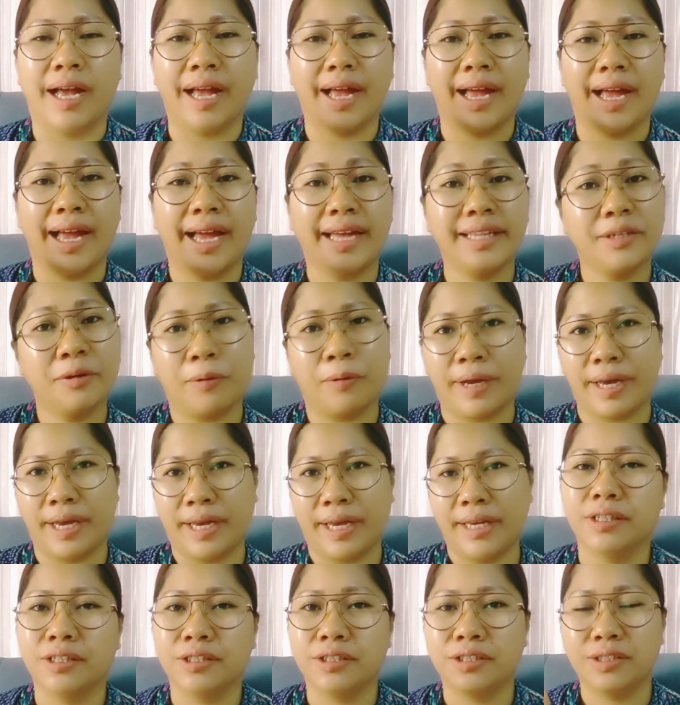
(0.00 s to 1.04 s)

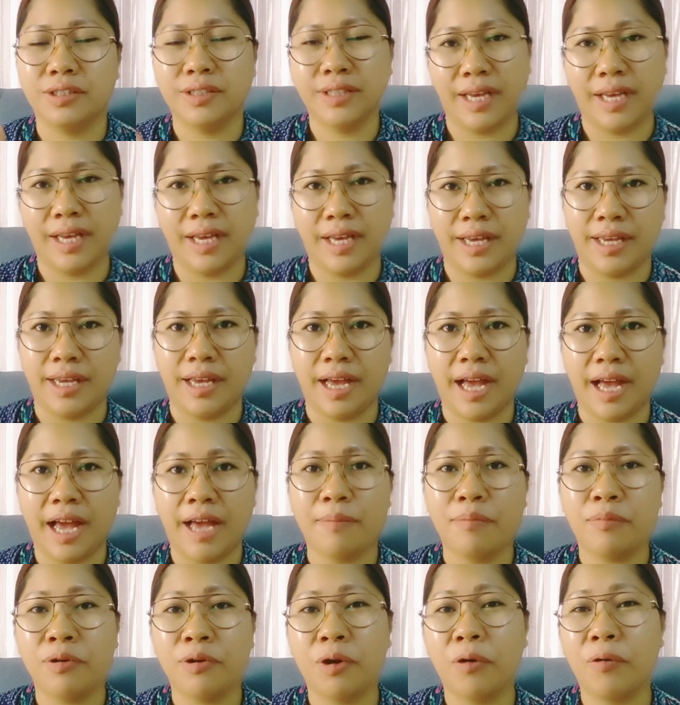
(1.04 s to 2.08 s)
Anyway, today
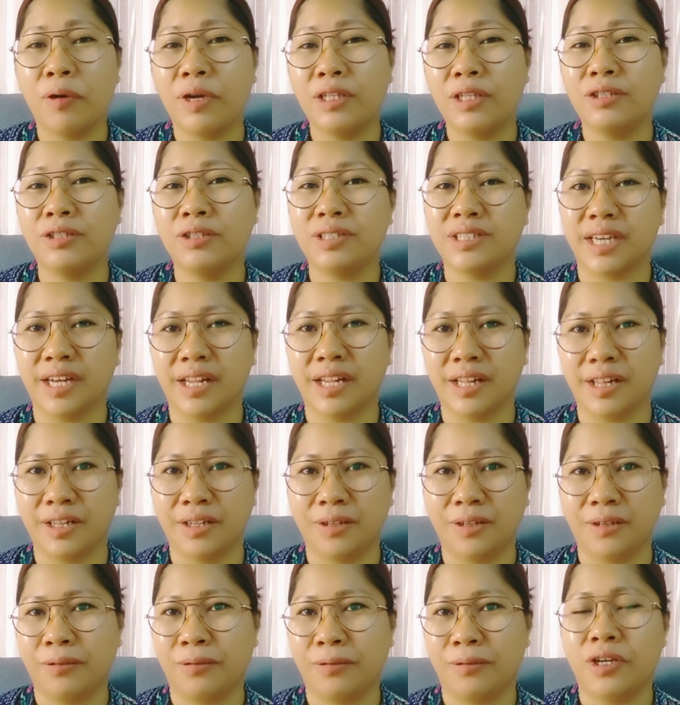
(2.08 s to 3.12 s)
I'm going to tell
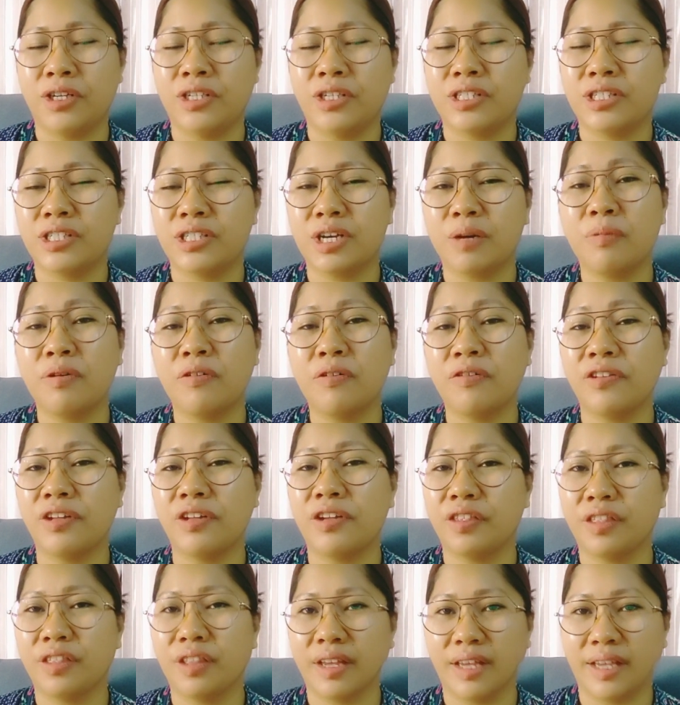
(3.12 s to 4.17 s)
you some of
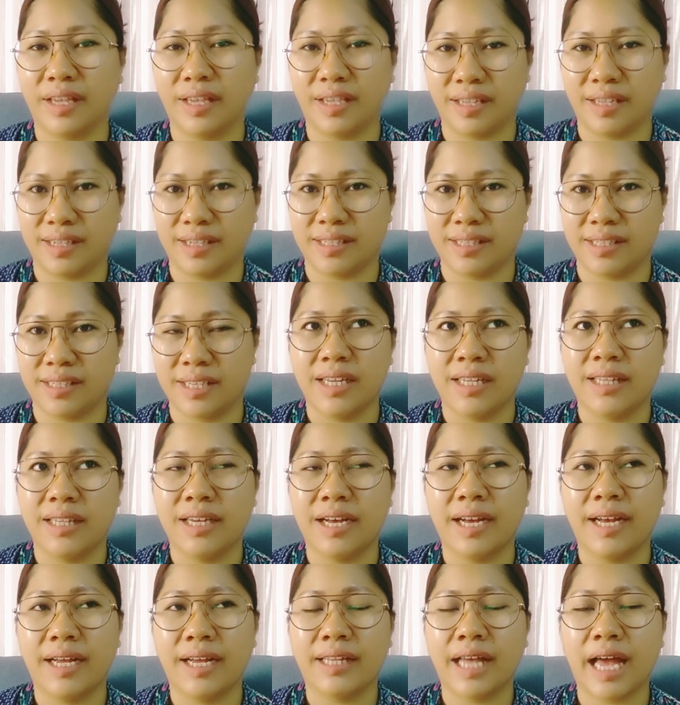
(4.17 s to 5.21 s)
the things
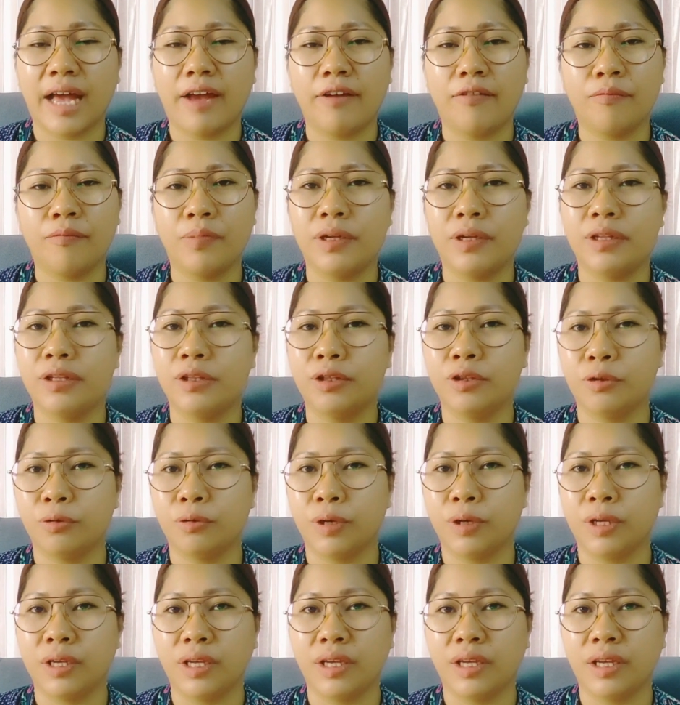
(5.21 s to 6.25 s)
that I've been
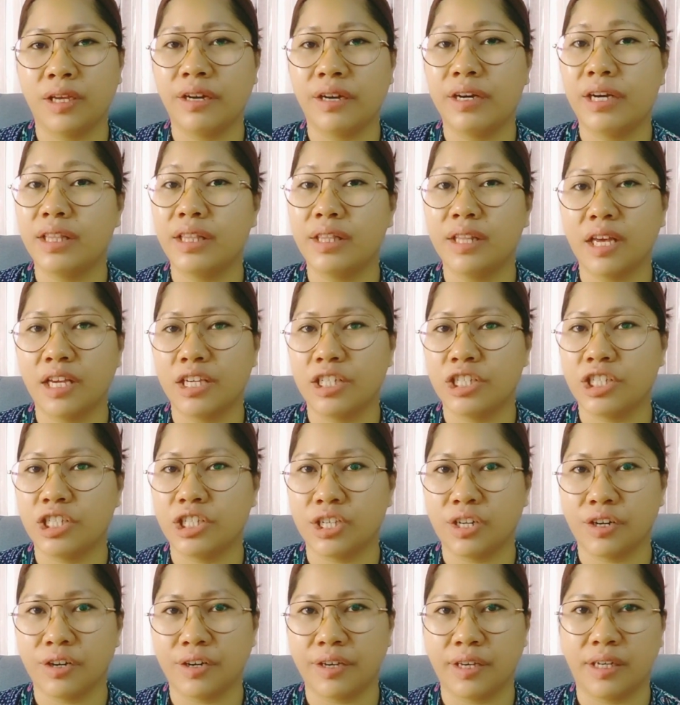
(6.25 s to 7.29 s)
doing here in
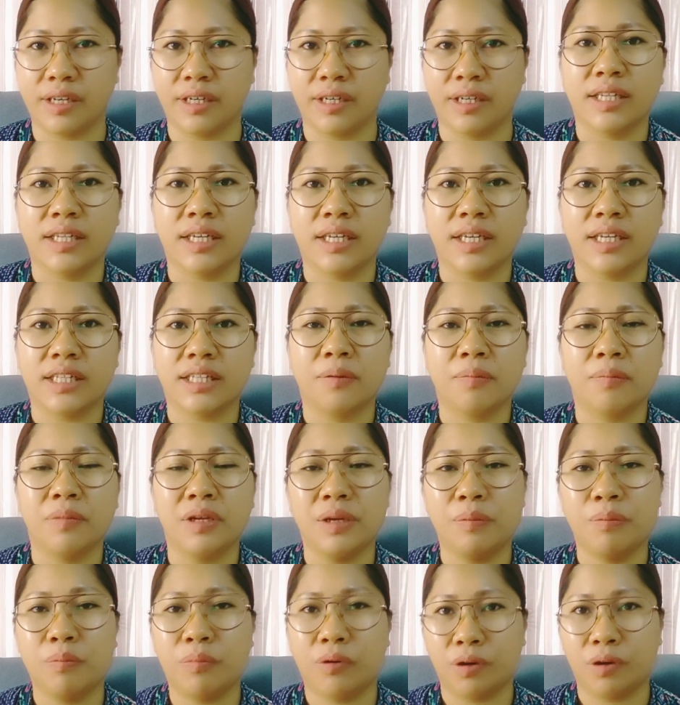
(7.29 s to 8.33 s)
Nigeria that
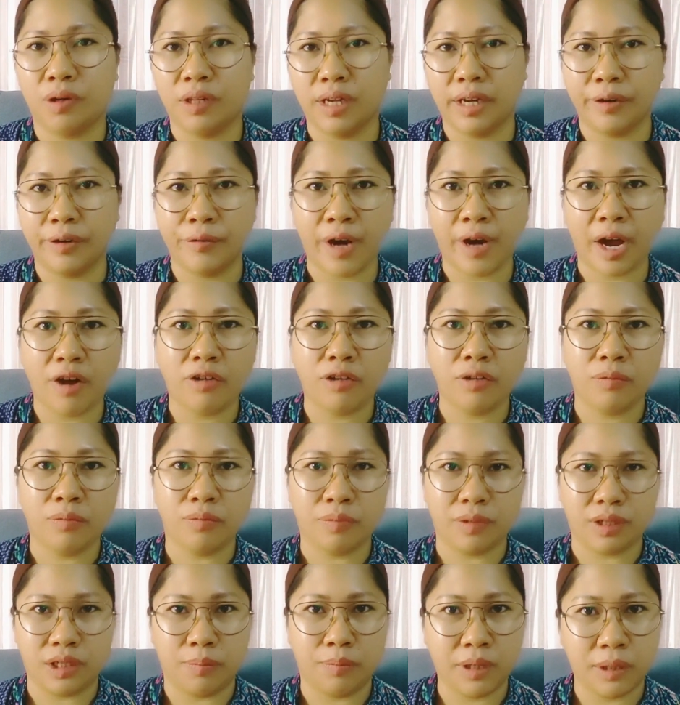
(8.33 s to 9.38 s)
people around
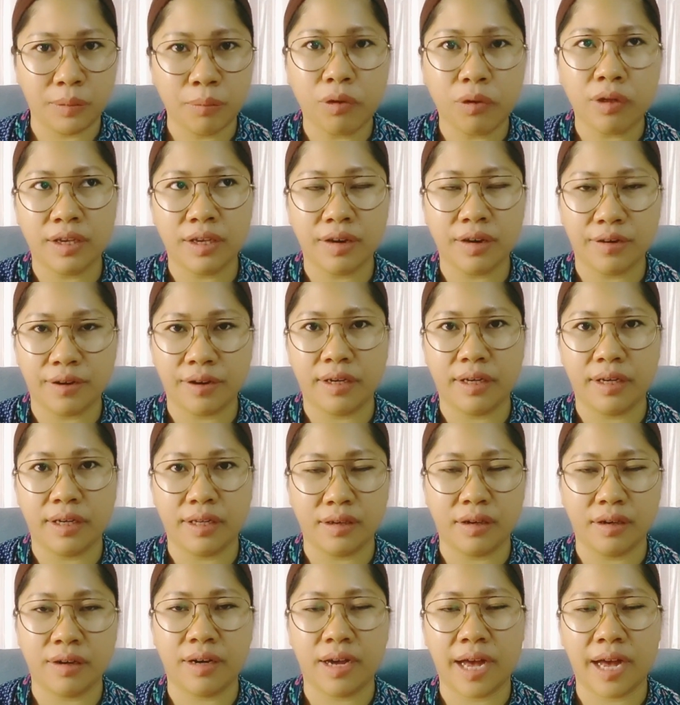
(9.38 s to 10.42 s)
me, people here
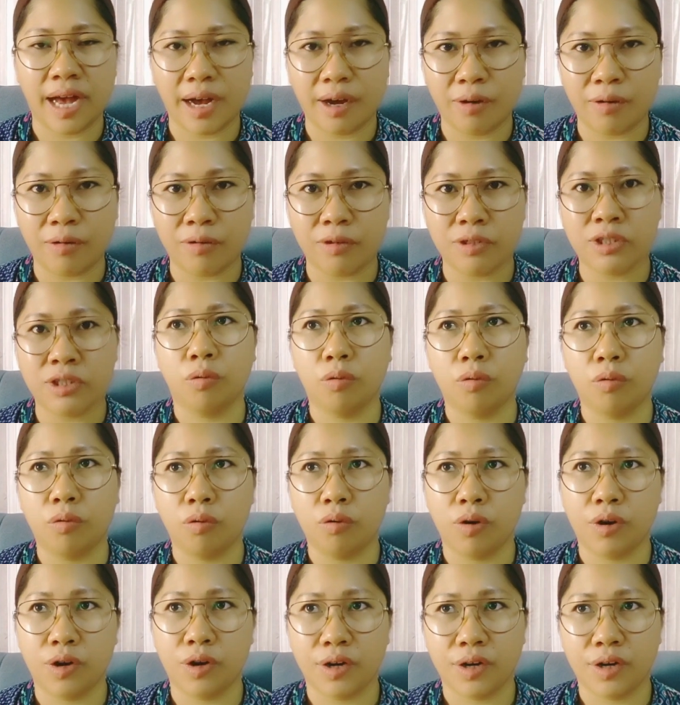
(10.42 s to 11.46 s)
in our house, or